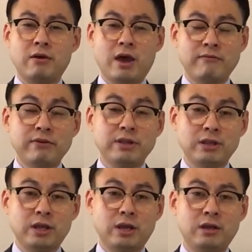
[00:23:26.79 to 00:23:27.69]
every
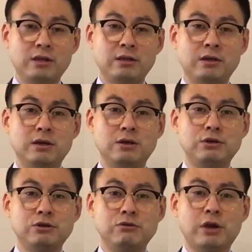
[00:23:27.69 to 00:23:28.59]
need
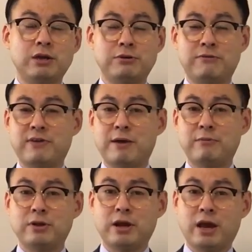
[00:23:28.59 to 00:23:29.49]
you and your
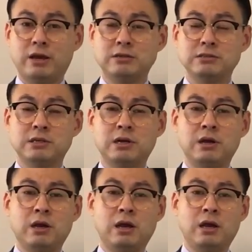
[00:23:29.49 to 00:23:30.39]
family has
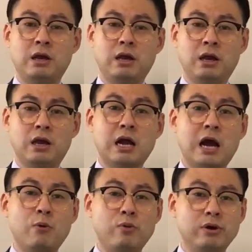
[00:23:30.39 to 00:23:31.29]
and
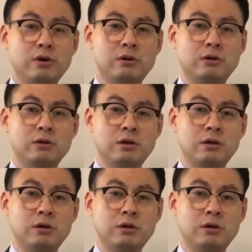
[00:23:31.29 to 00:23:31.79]
God will